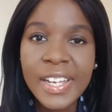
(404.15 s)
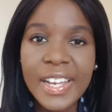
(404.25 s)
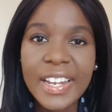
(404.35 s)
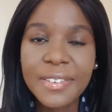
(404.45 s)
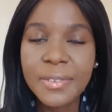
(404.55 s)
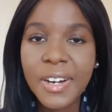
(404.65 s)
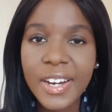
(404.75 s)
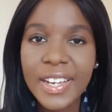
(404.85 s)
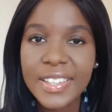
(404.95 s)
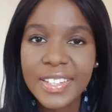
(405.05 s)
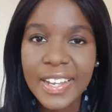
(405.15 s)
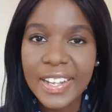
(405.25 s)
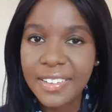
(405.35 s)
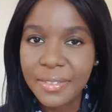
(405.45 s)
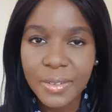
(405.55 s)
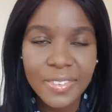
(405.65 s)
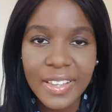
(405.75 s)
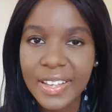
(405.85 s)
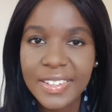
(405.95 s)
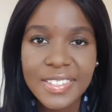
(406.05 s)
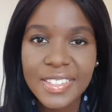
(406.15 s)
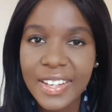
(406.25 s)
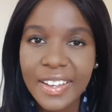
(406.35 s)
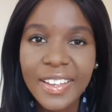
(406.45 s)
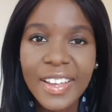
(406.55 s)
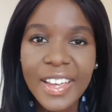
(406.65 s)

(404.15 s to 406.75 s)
a level higher than A levels, and yeah,